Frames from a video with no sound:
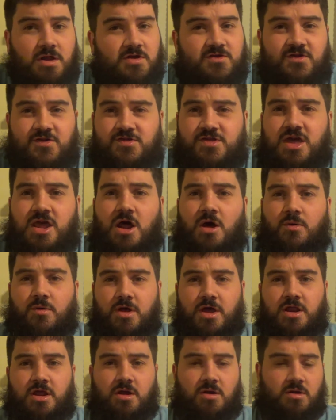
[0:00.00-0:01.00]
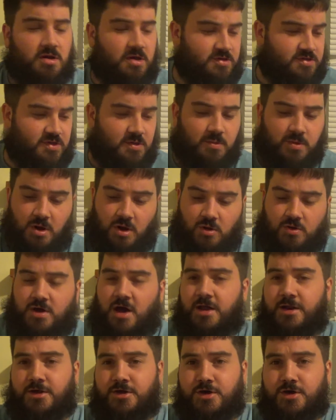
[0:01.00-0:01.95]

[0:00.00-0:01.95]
Let's just get on in here and let's see what all kind